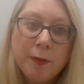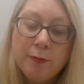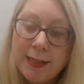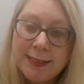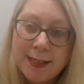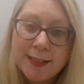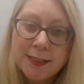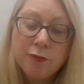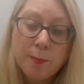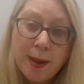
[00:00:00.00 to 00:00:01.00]
raise that
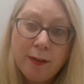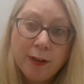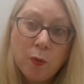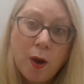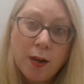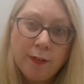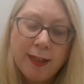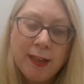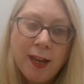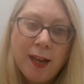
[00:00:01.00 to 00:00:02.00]
as a repair
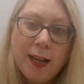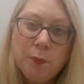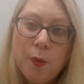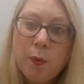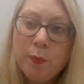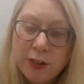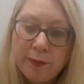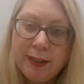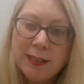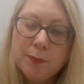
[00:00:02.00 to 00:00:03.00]
inquiry. And what we're
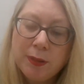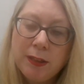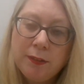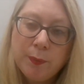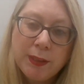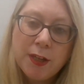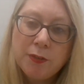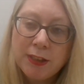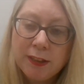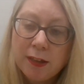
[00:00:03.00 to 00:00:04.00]
doing is we're
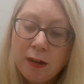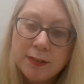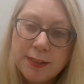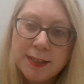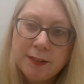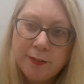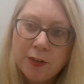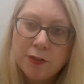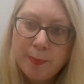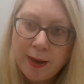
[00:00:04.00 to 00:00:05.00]
noting the content of
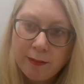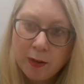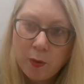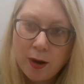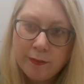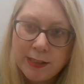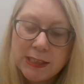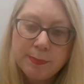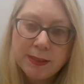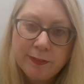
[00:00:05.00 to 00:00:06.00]
those repair
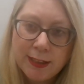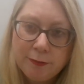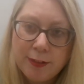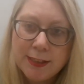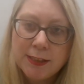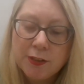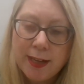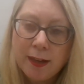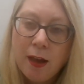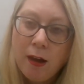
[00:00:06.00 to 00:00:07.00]
inquiries, specifically if residents are
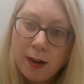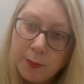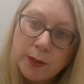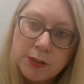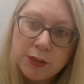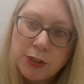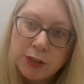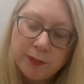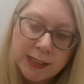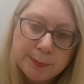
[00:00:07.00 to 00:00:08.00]
saying, I wanted to
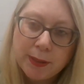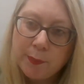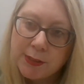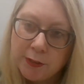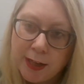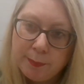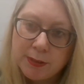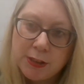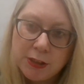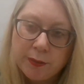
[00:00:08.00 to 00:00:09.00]
do this, but I was
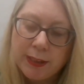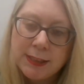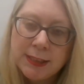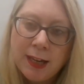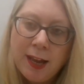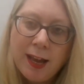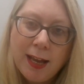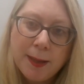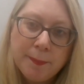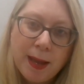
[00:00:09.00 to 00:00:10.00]
unable to do it.
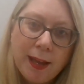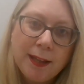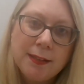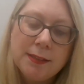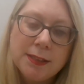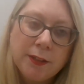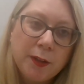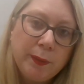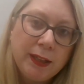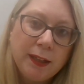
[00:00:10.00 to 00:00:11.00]
And so
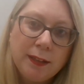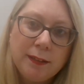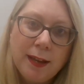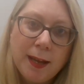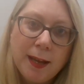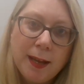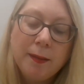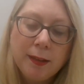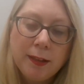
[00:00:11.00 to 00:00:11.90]
that we can